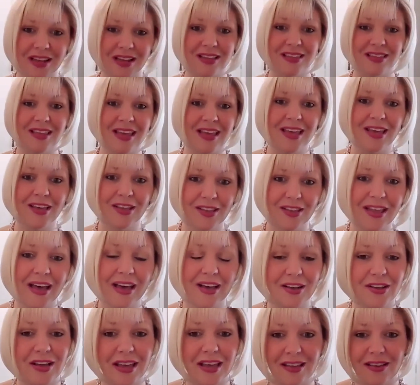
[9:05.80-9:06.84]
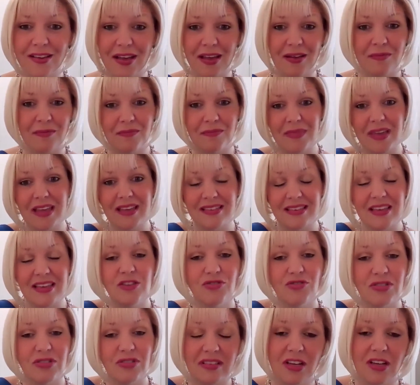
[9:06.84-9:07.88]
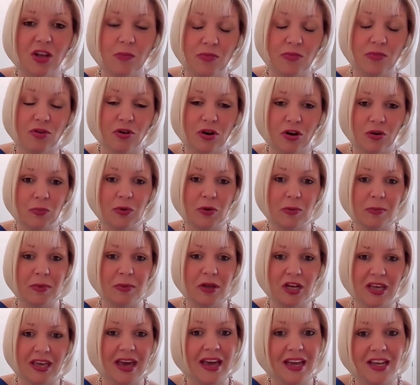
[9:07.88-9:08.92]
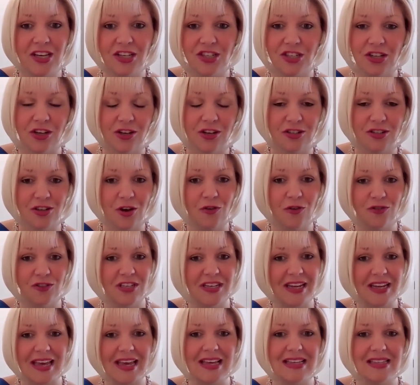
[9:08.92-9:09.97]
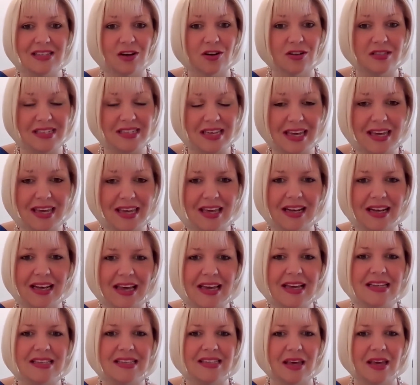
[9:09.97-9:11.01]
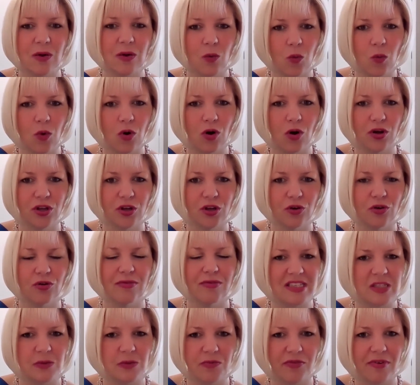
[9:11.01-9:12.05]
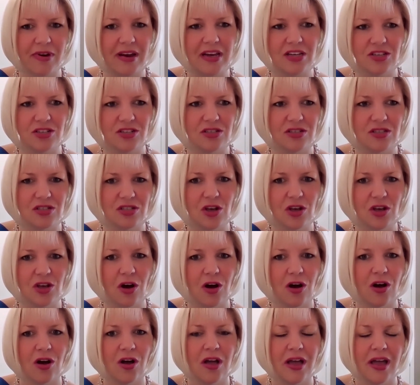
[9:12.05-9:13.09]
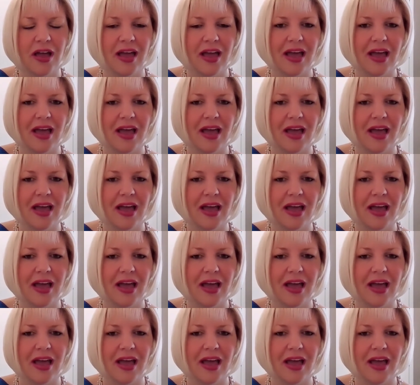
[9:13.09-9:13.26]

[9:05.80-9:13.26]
I think that it's interesting you brought up communication, because often it is articulating what your aspirations are